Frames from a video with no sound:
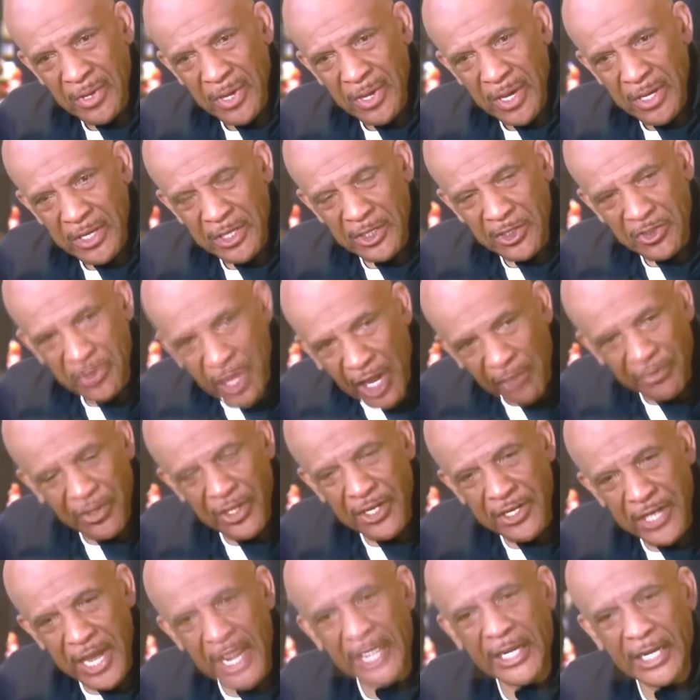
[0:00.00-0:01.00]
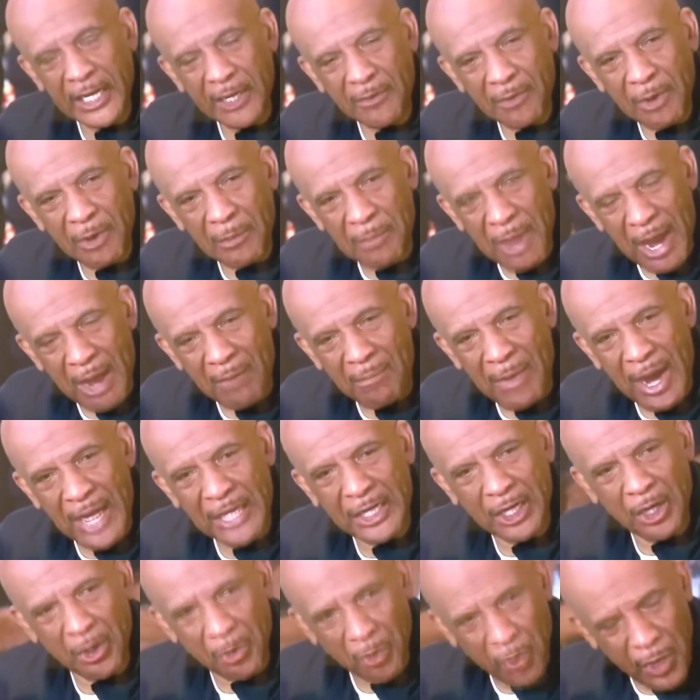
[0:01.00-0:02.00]
There's nothing negative about my
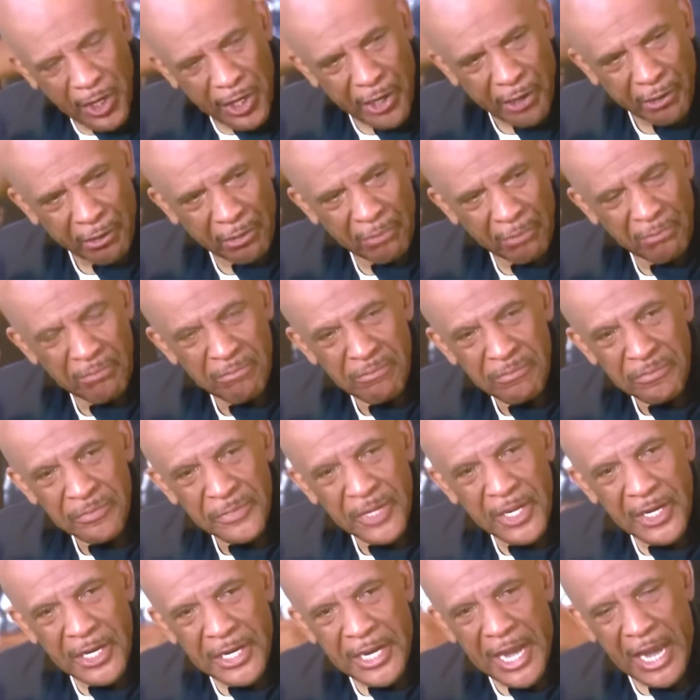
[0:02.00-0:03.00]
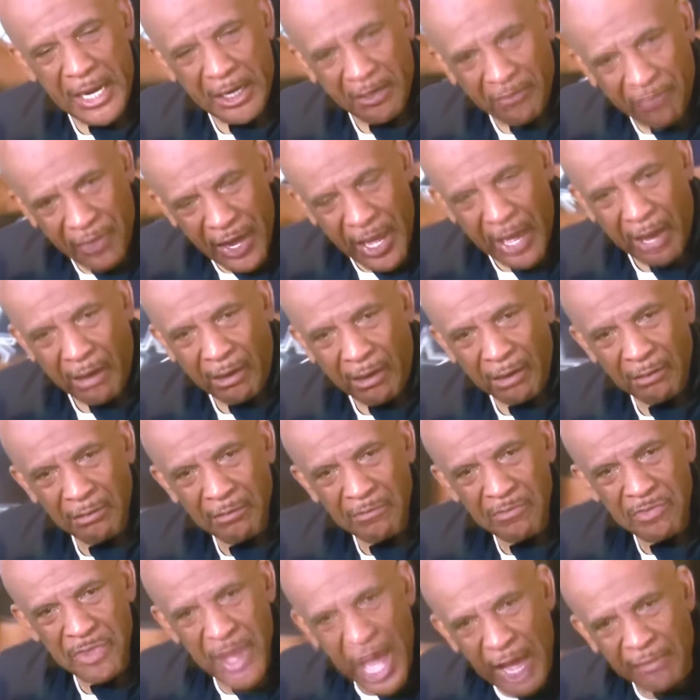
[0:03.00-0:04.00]
career in the NFL.
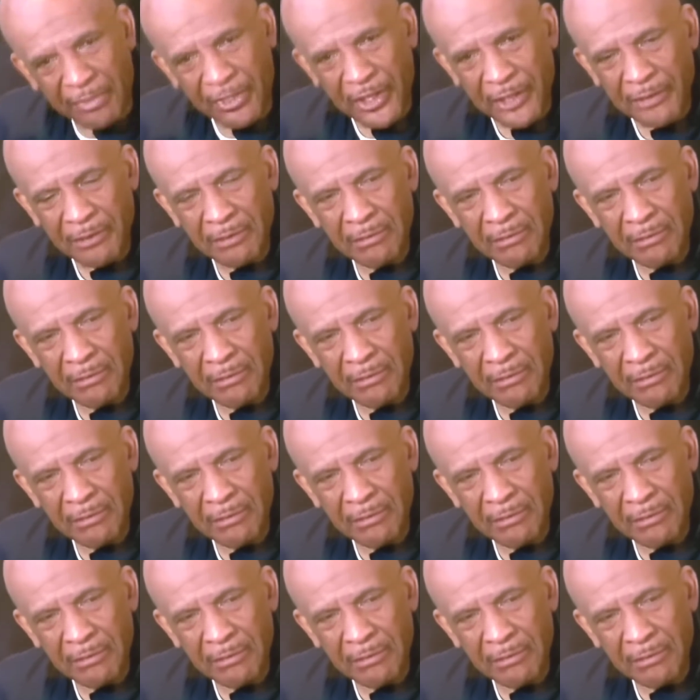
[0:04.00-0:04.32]
Nothing.